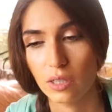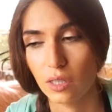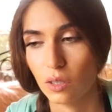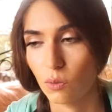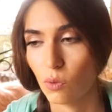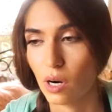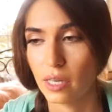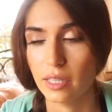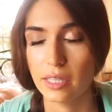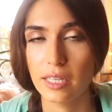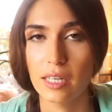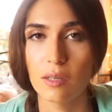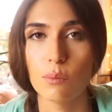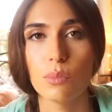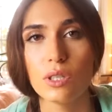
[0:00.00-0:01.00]
they, why they
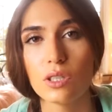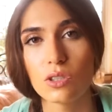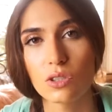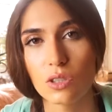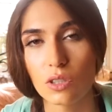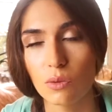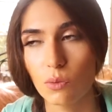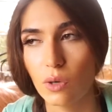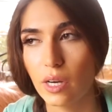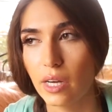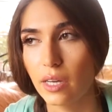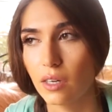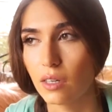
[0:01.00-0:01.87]
can't be a certain way,